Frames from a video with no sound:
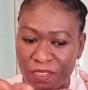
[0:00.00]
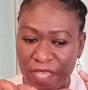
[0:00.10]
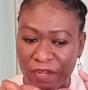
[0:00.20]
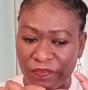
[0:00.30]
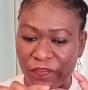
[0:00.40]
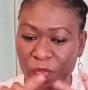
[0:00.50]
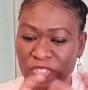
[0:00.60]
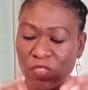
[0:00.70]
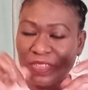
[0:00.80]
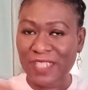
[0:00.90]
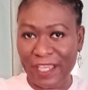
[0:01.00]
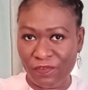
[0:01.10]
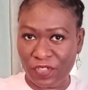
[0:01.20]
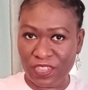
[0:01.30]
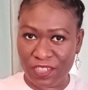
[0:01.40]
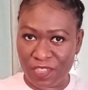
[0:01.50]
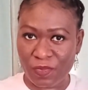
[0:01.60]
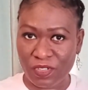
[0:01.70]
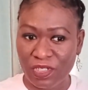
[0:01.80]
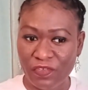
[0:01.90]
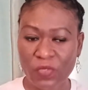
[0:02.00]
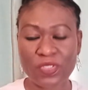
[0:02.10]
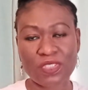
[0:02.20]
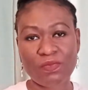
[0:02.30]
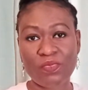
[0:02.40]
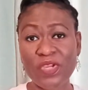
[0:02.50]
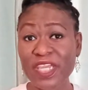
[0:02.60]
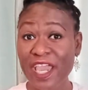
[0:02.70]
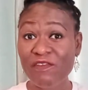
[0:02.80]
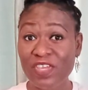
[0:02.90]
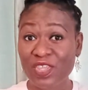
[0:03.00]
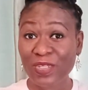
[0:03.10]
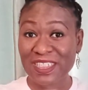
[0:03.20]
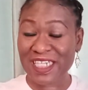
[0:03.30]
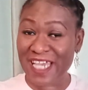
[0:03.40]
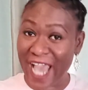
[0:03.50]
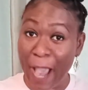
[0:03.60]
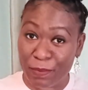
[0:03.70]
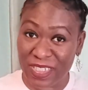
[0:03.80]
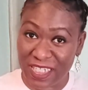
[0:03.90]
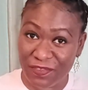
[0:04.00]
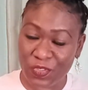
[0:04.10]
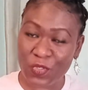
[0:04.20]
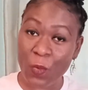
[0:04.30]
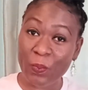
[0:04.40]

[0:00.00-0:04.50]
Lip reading: kind of focusing on, like, for this particular video, is to bring every thought captive to the